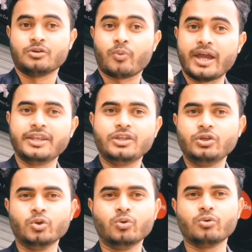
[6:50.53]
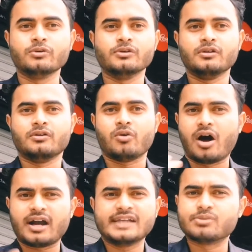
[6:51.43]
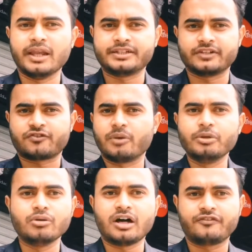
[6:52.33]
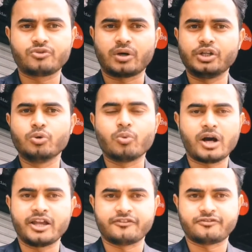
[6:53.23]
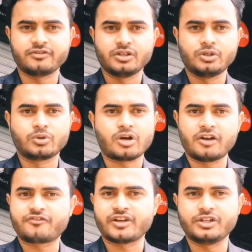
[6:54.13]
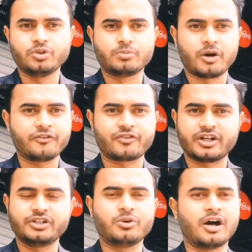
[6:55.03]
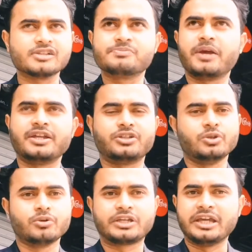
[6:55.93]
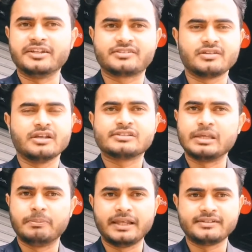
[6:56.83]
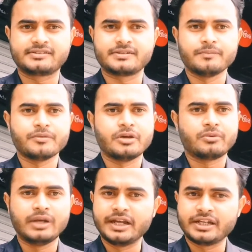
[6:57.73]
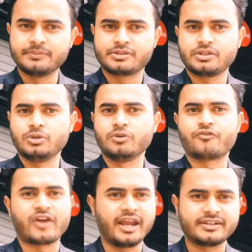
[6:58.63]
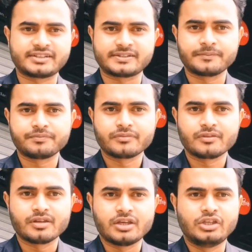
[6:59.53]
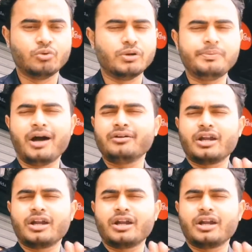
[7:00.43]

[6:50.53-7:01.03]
When you are isolated from your loved one, your wife, your girlfriend, your boyfriend, your husband, your kids, siblings, relatives, your friends, you will be under